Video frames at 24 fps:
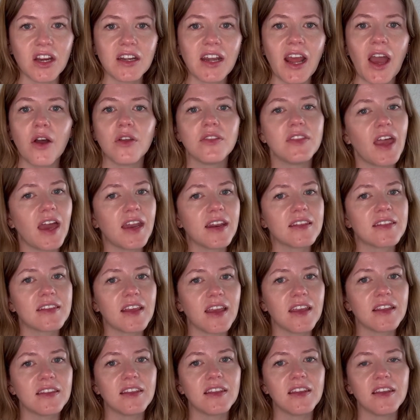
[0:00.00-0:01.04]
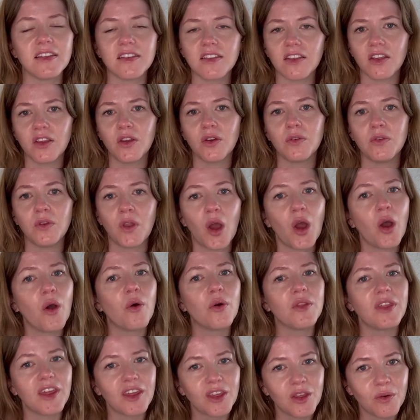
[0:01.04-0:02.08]
Now, data scientists, you know
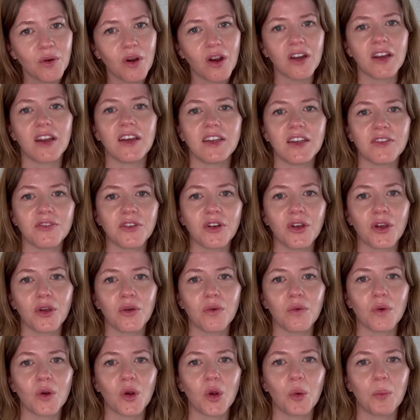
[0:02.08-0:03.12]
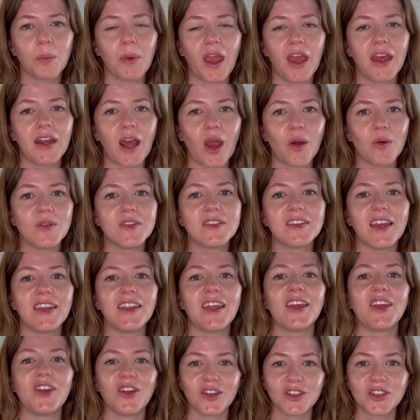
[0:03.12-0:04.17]
that you are in a different group, and I would say
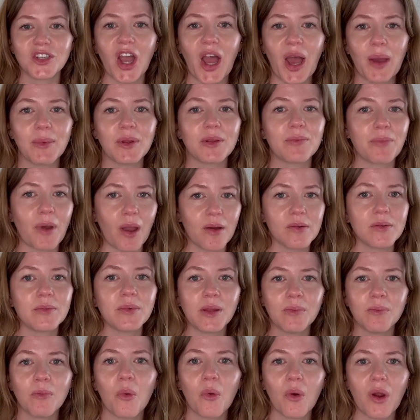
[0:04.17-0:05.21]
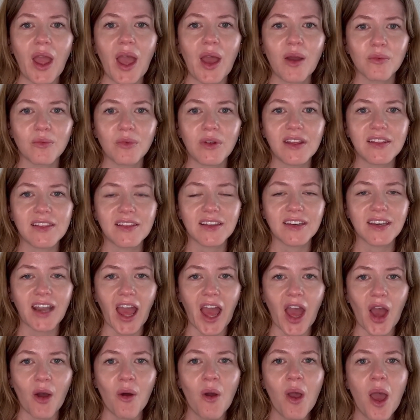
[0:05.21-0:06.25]
that your job is probably more at risk
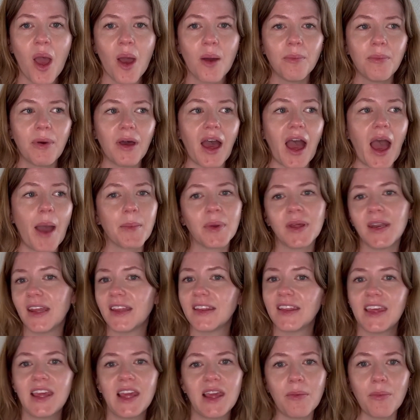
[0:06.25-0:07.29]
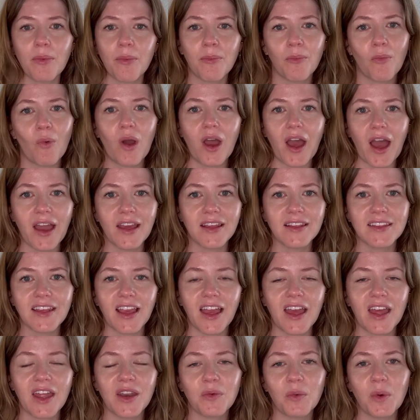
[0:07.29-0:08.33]
now, but I'm going to keep what I
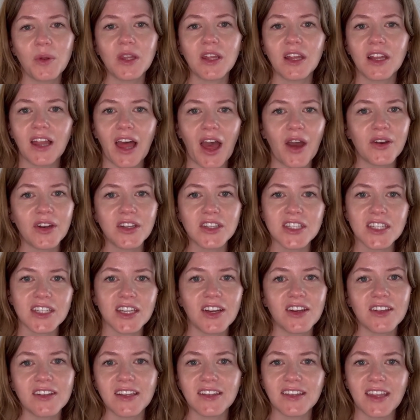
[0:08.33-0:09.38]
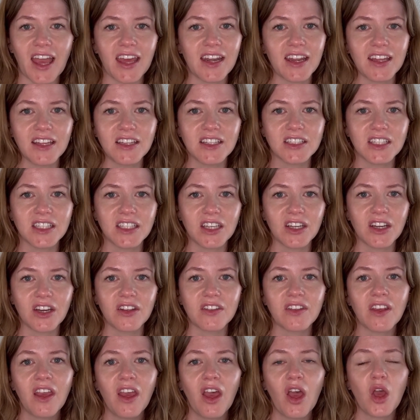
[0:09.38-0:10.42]
said with cloud engineers and data engineers.
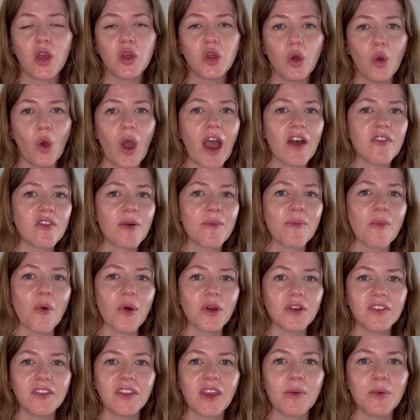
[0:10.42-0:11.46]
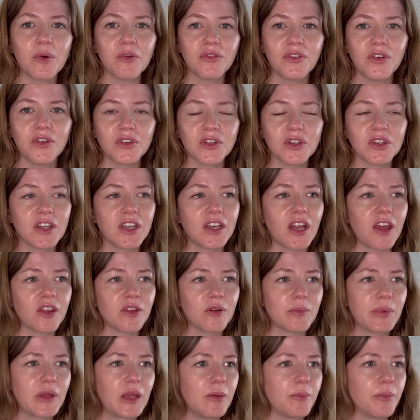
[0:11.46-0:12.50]
You have a more stable future than other
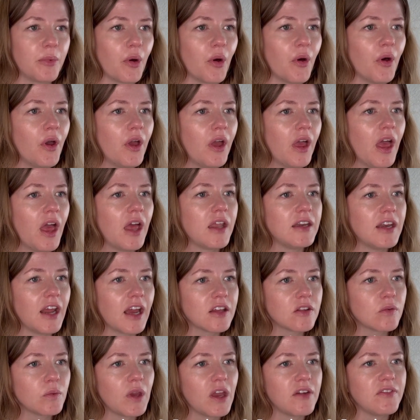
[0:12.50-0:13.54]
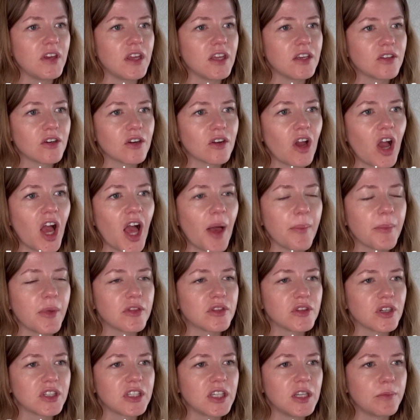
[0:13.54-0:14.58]
people. Next, we have Intercom,
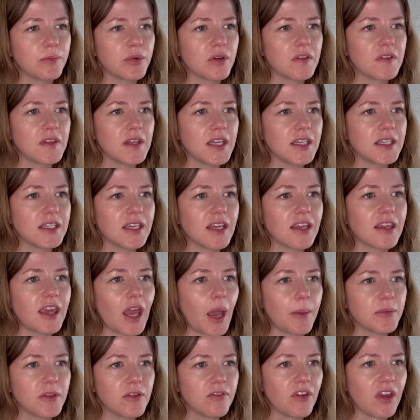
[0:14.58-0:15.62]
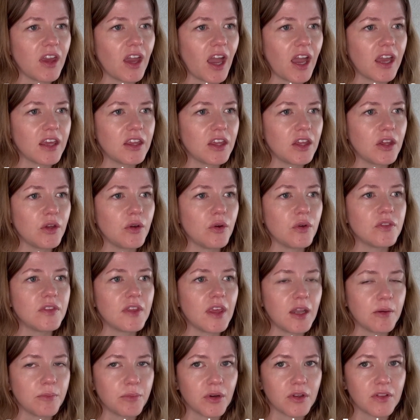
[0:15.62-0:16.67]
13%, Captivate IQ,
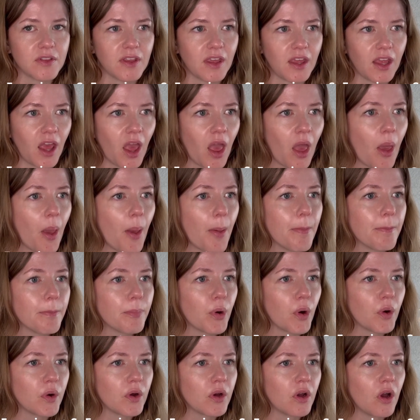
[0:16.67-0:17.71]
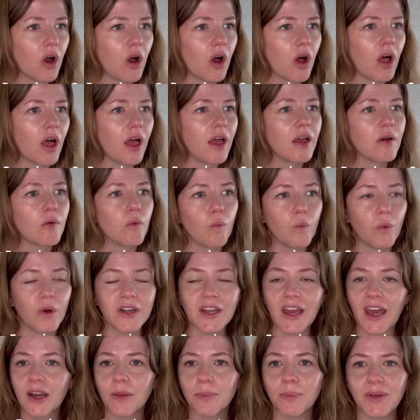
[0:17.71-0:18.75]
10%, Protocol went
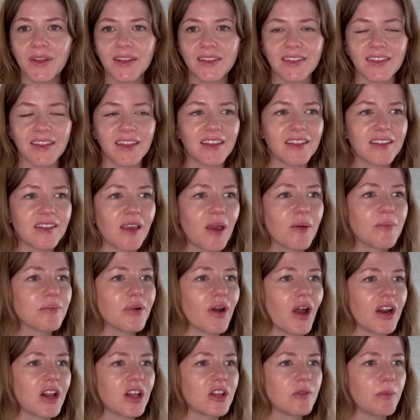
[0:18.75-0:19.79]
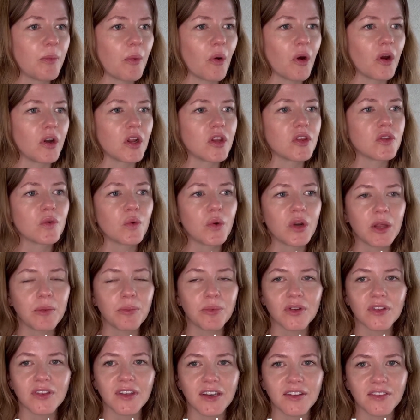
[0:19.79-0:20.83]
out of business, Product Board,
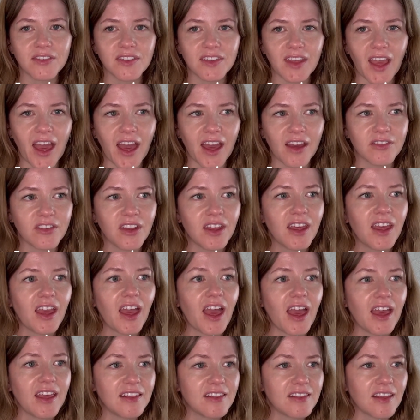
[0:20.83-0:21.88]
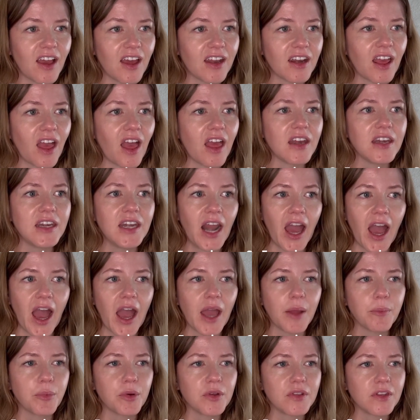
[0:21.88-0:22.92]
20% of staff, Asana,
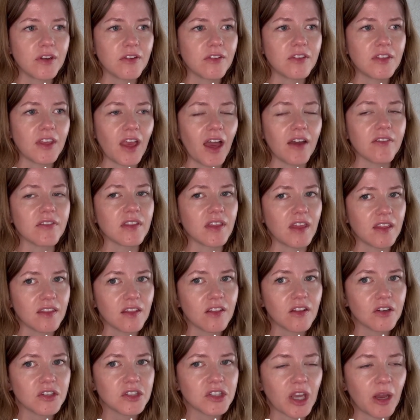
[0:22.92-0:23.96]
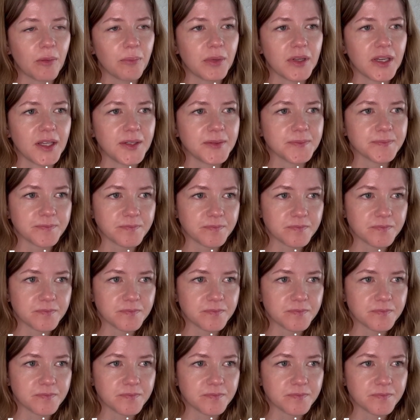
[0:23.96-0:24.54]
9% of staff. That's a large company.